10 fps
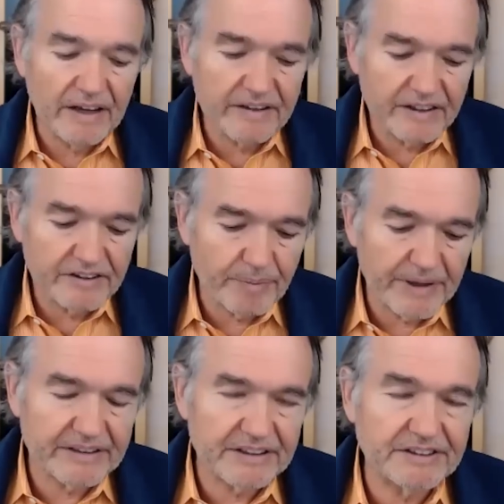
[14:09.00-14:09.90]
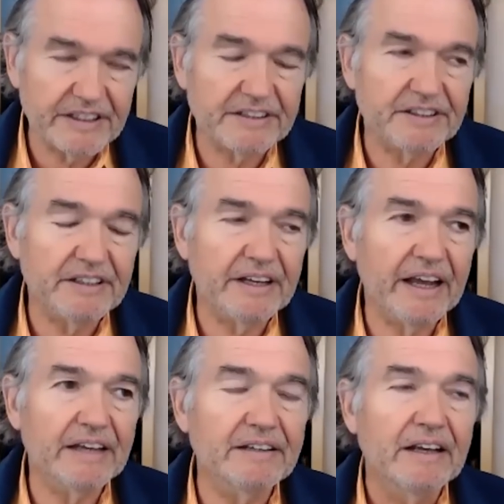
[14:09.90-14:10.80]
there's a big distinction.
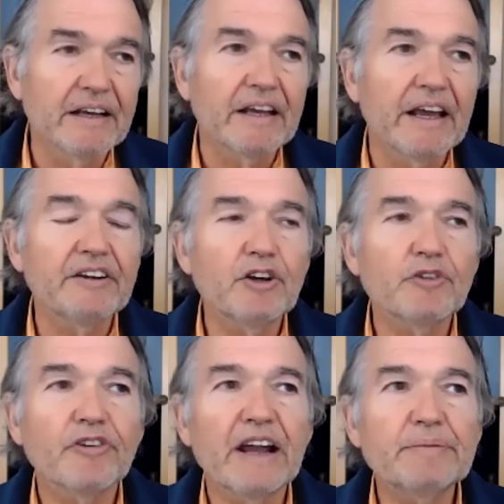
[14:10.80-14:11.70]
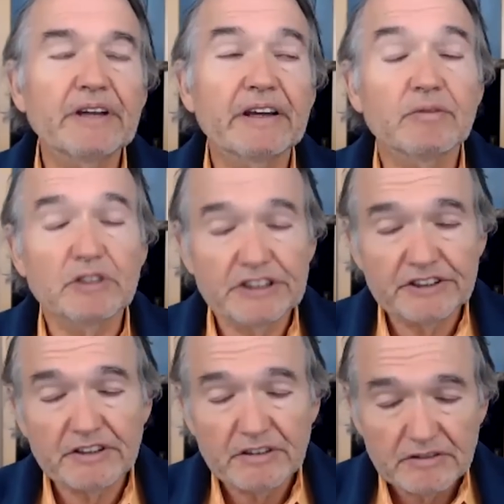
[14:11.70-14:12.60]
And, and you framed it, which
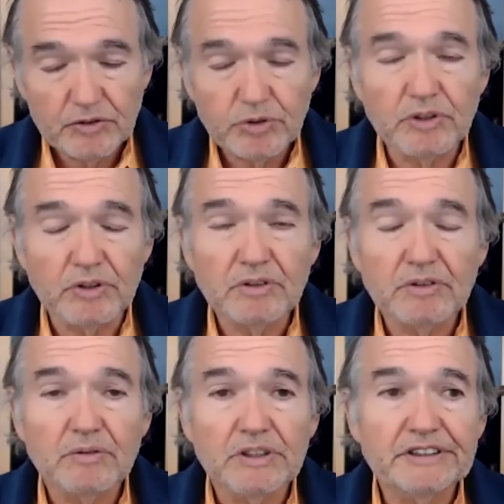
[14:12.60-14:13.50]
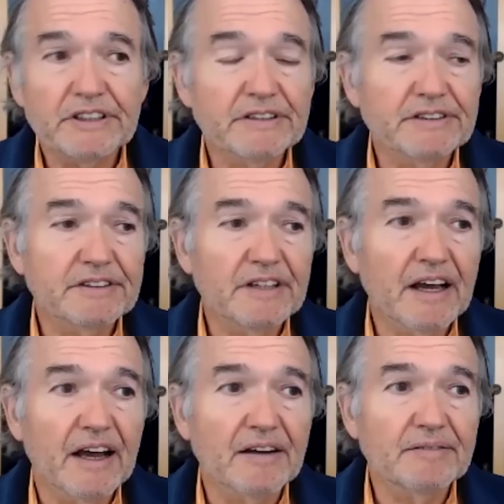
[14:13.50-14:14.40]
is true, which is
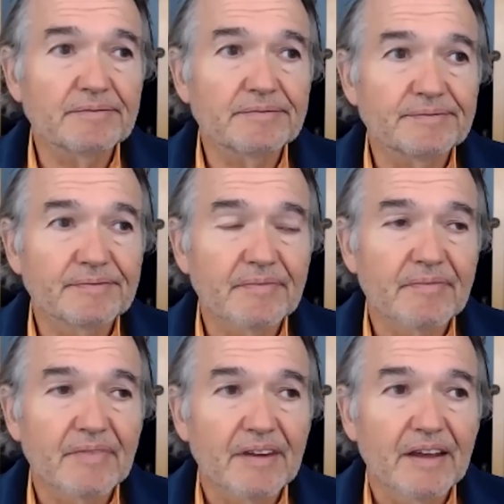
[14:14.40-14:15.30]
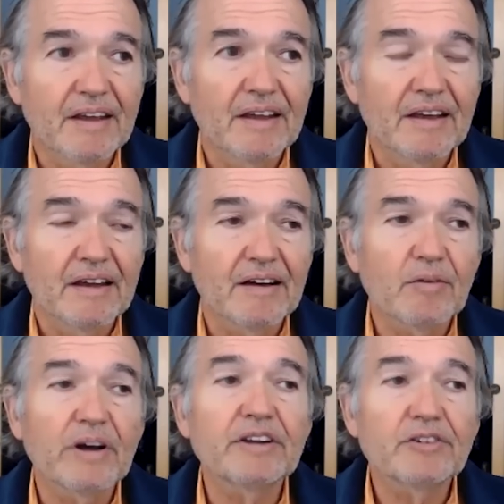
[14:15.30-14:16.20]
um,
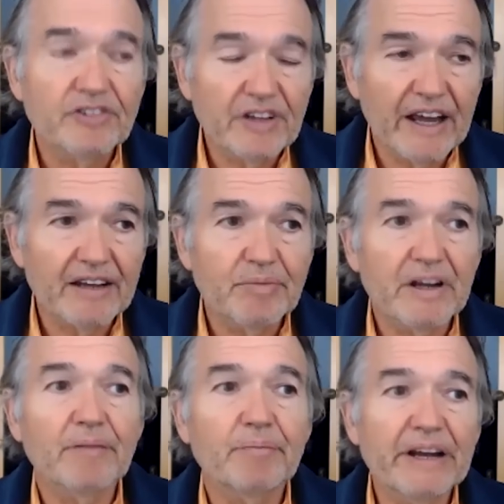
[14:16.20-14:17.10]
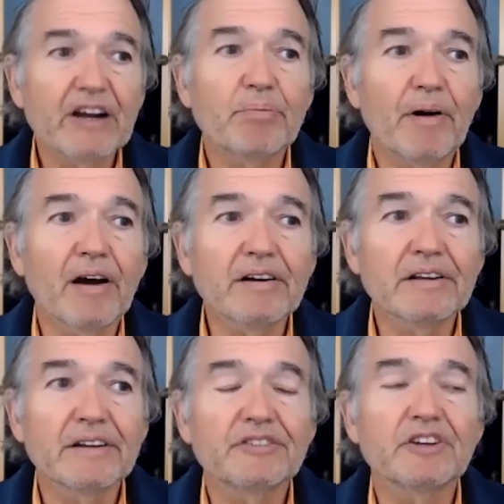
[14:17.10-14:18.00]
what you said. But a bigger part of
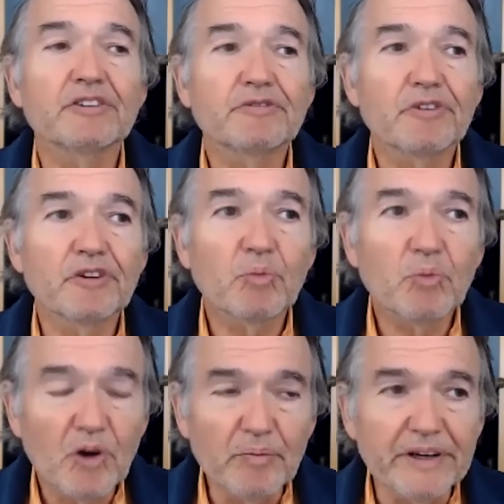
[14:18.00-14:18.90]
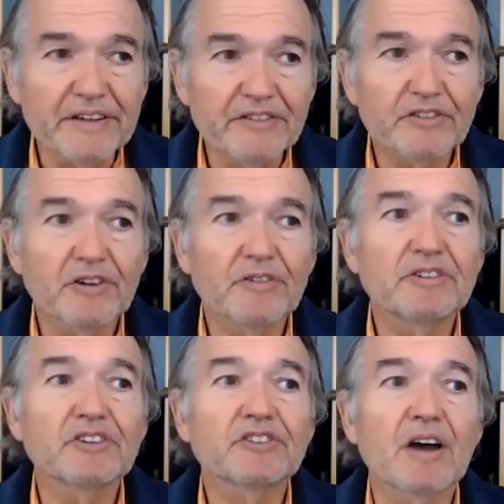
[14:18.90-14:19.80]
this is for the woman to
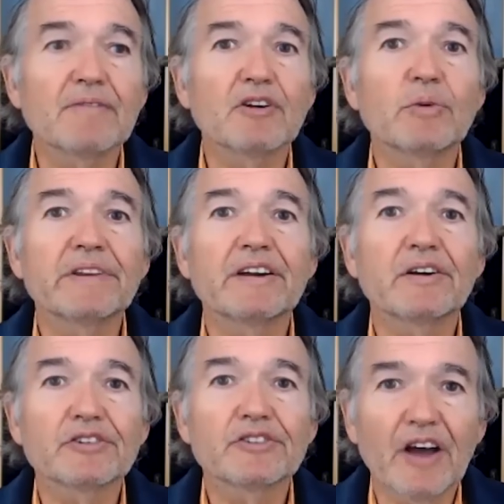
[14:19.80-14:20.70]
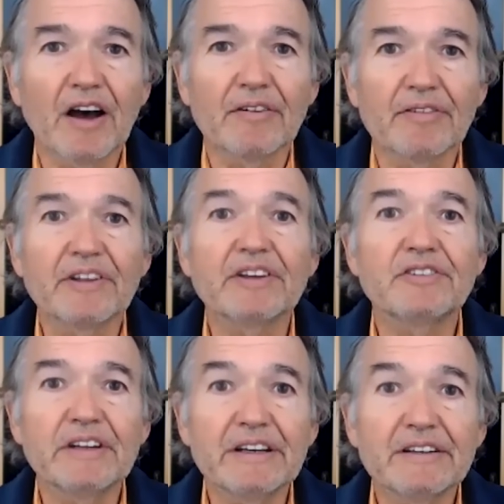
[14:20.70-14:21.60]
discover within herself these
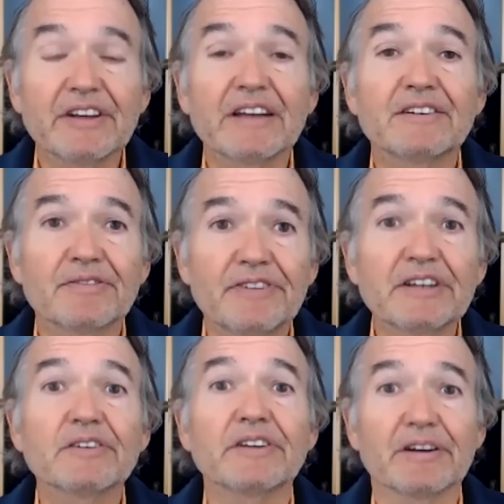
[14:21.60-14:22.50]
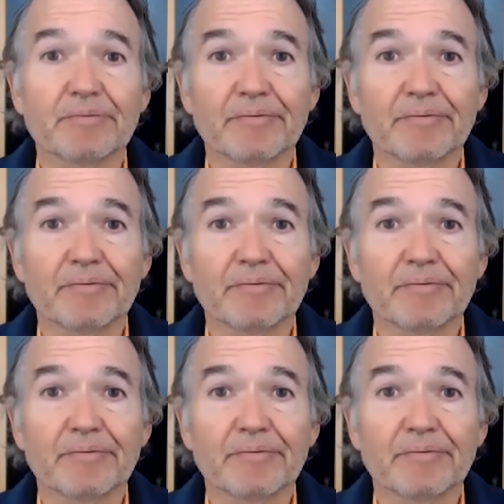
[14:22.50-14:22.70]
needs and to feel them